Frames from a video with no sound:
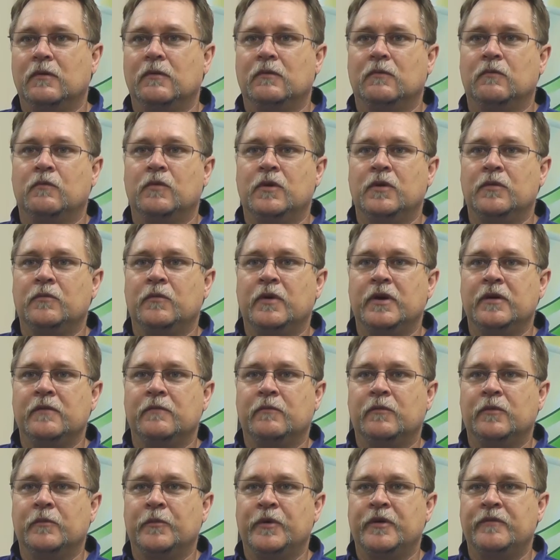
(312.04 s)
When we
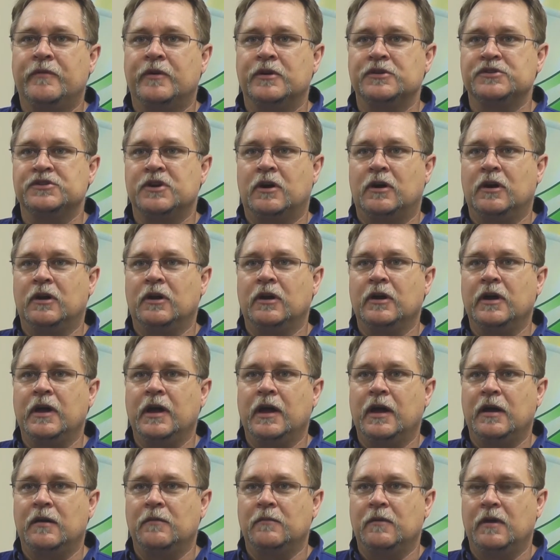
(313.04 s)
when we first started
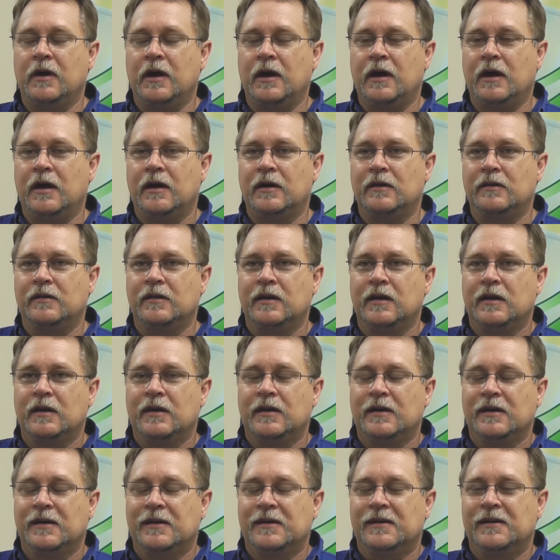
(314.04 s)
looking at at,
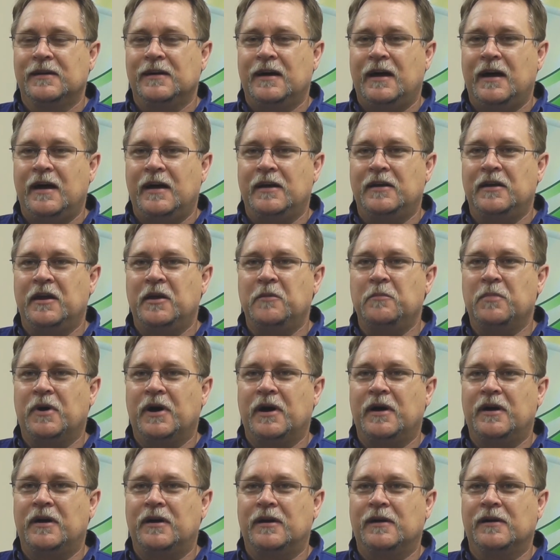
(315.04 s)
at
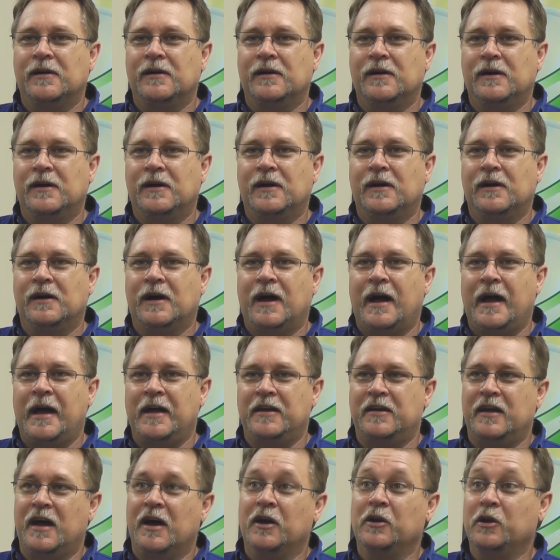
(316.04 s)
NetBiter, uh, I
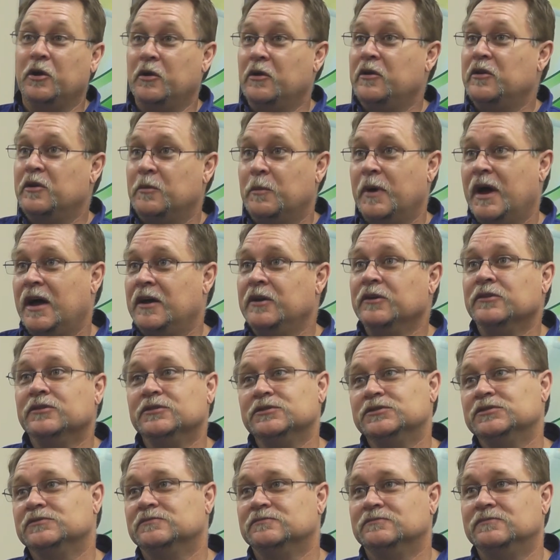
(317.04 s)
had downloaded the
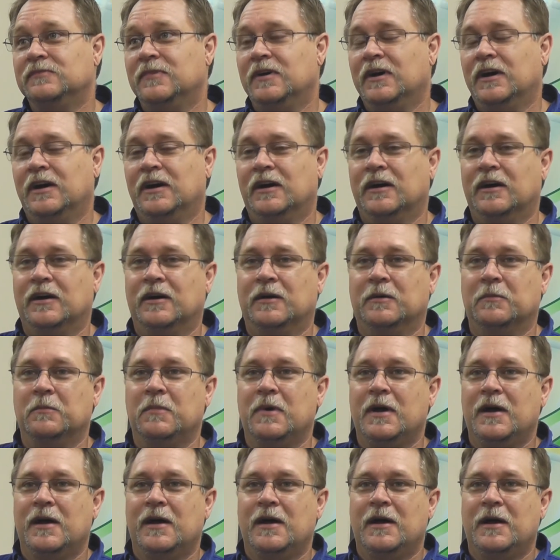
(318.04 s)
manuals. Um,
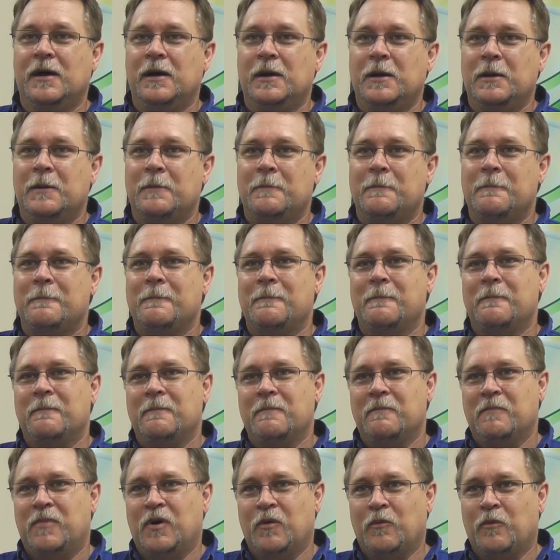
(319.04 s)

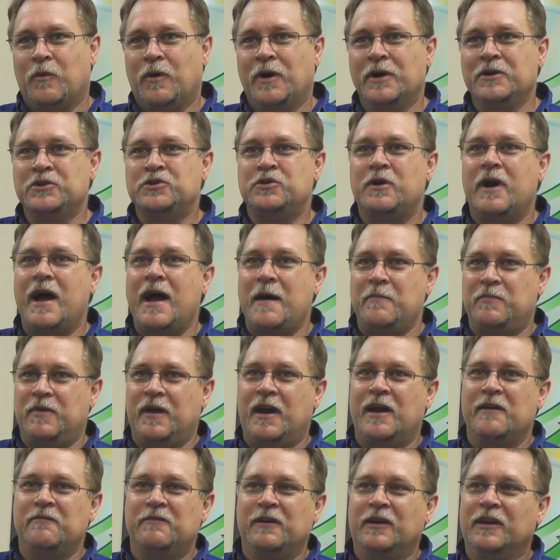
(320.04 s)
but one trap
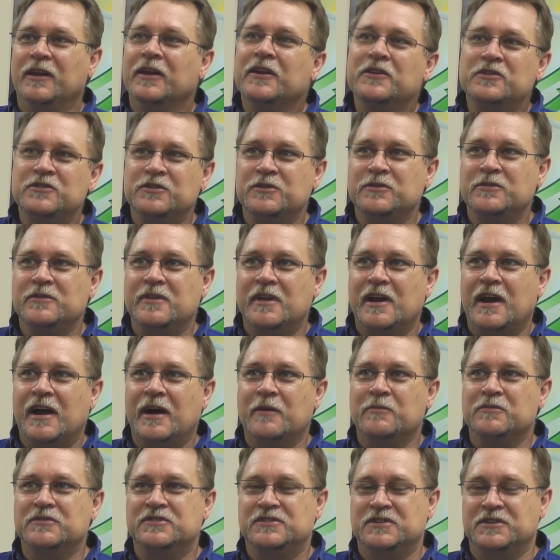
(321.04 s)
that I fell into that
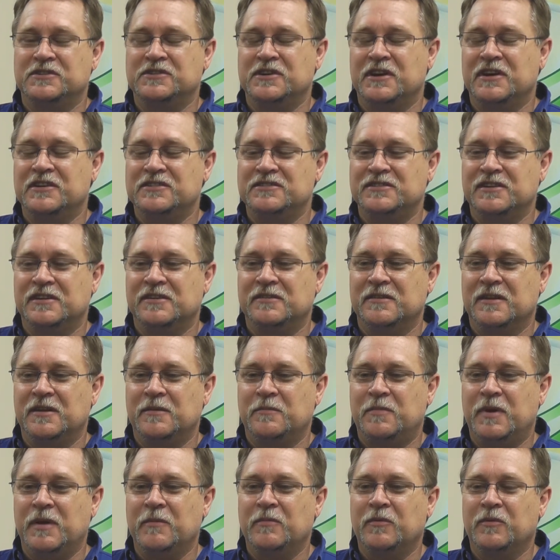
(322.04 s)
I would suggest that,
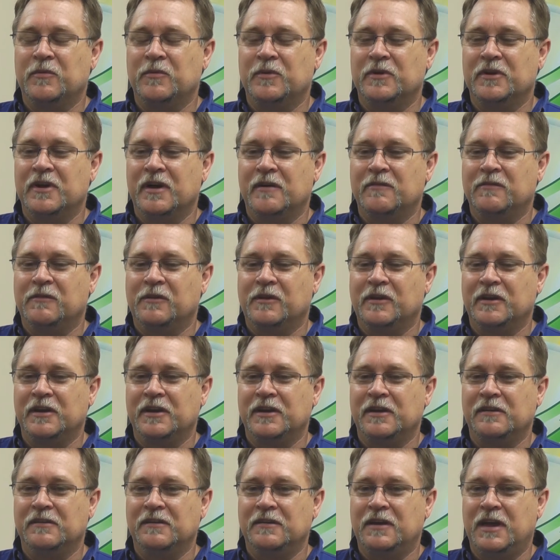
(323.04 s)
that people would
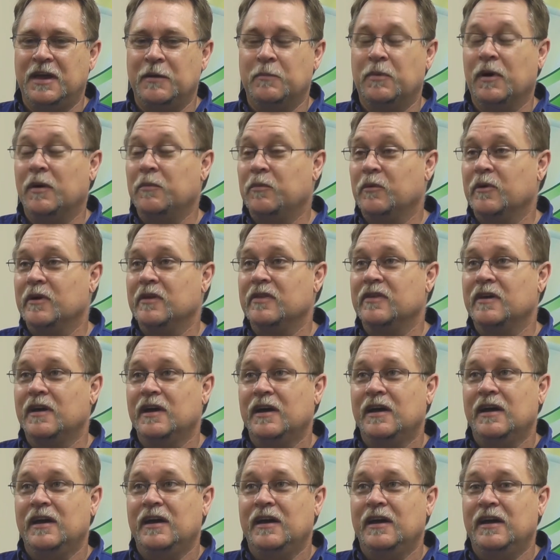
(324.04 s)
definitely keep up with
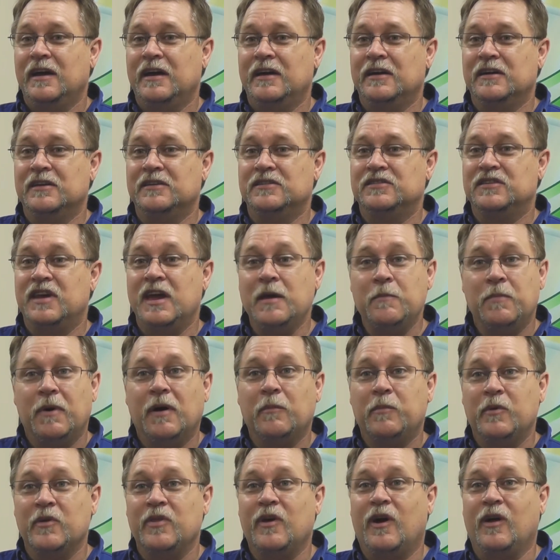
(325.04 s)
is keep
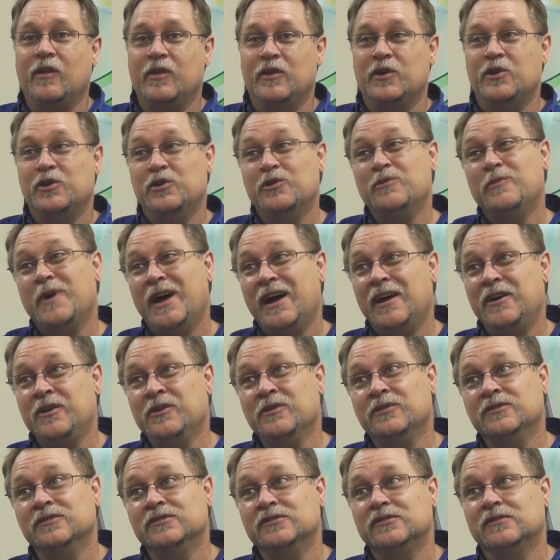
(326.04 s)
up with all the new
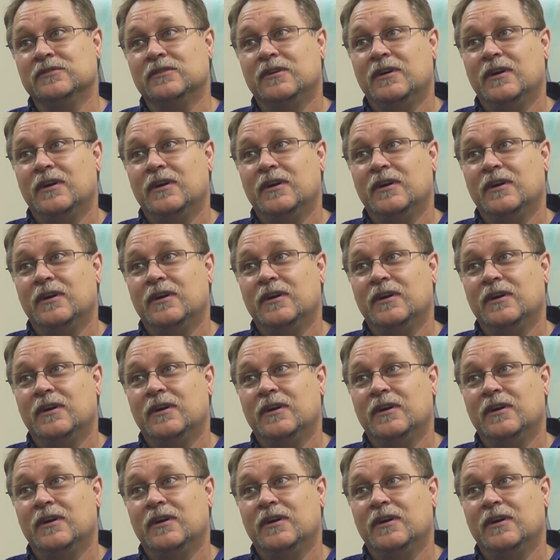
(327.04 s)
manuals.